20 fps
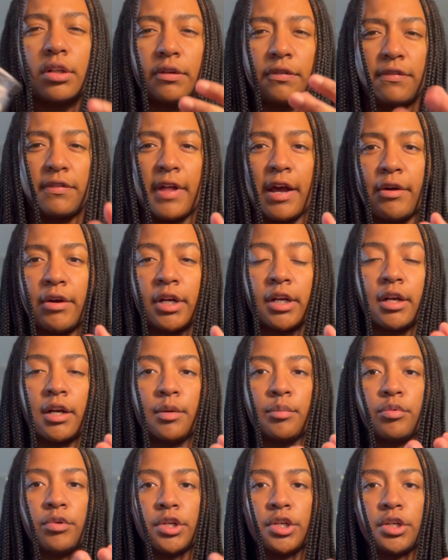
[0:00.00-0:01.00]
flower
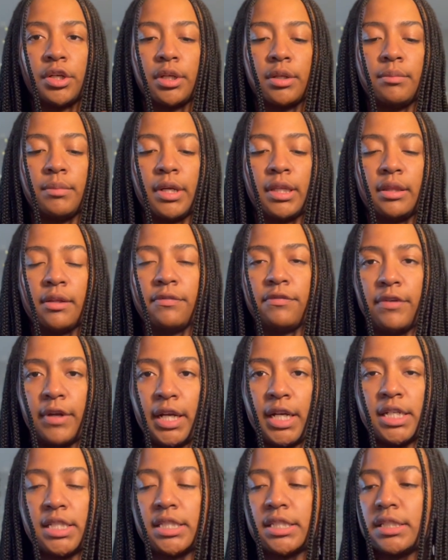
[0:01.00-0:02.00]
cup where you can make the
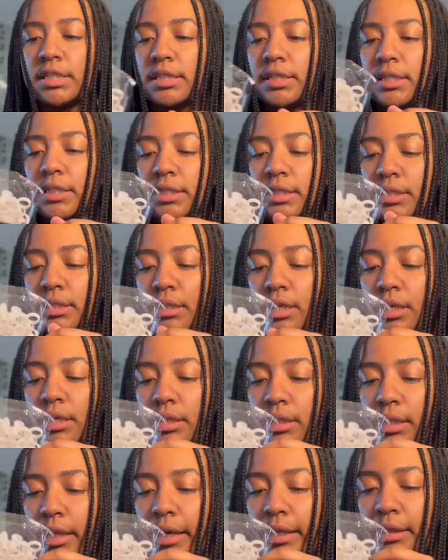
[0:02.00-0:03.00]
fans? It's not
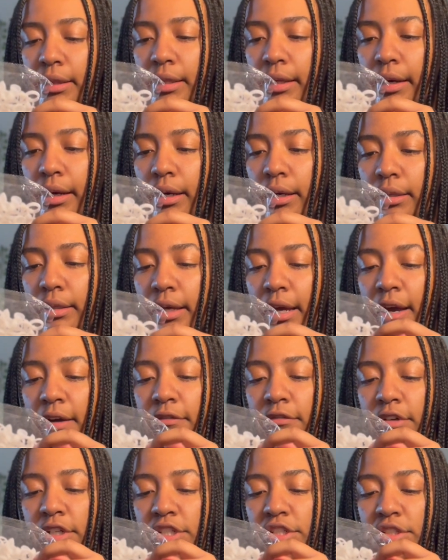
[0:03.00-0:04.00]
like that. They
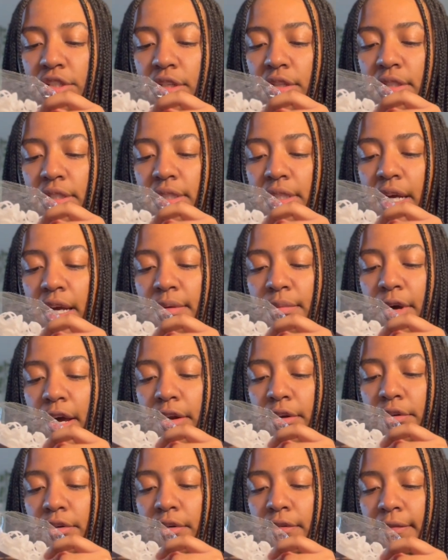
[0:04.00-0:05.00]
have ridges on the side, but I
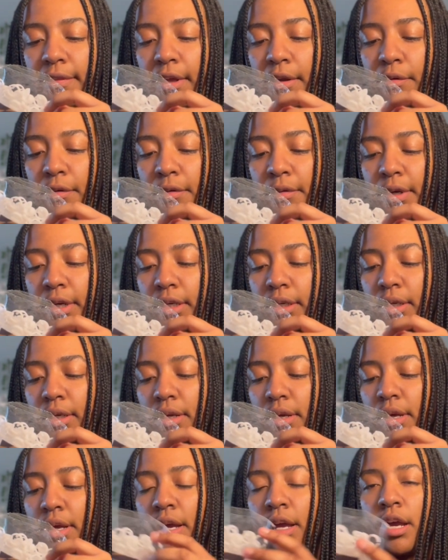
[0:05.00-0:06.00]
don't know if that will work.
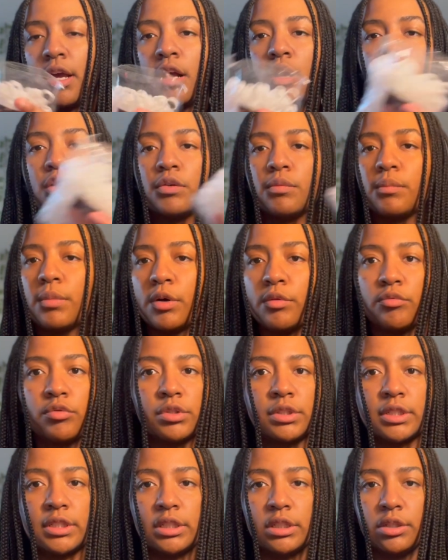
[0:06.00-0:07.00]
But we'll
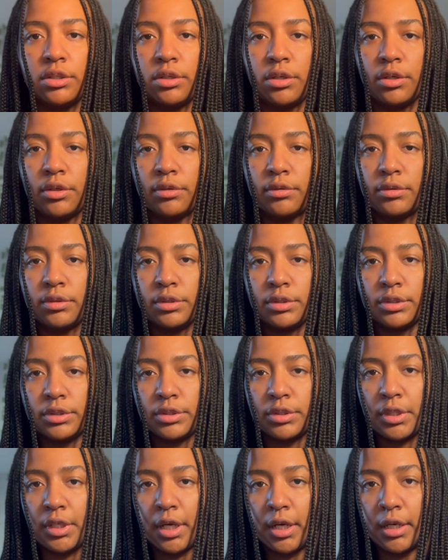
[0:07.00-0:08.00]
see, you know.
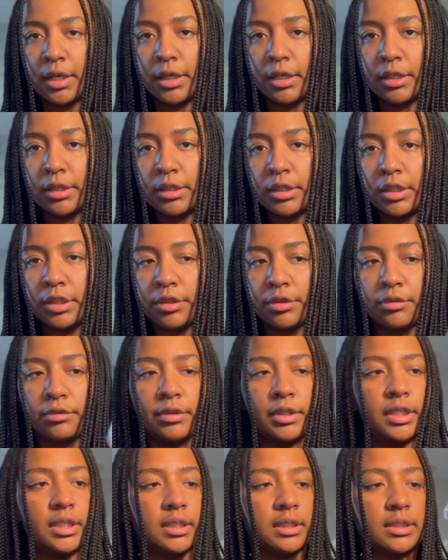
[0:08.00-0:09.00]
So yeah, here are the glue
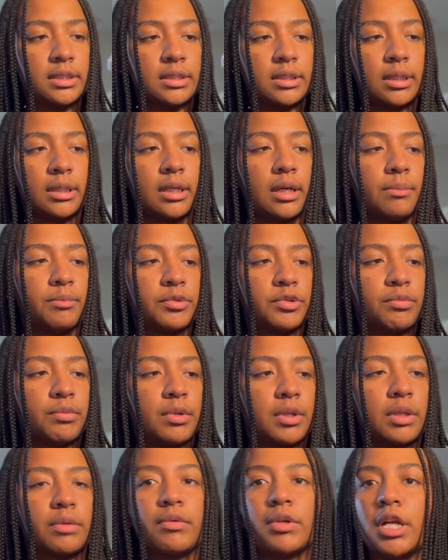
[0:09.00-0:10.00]
rings. It comes
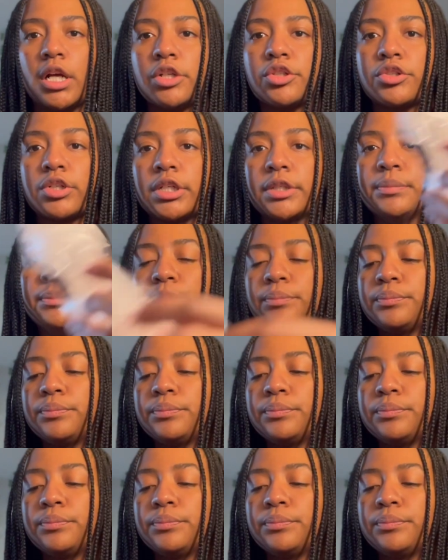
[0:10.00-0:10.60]
with 100.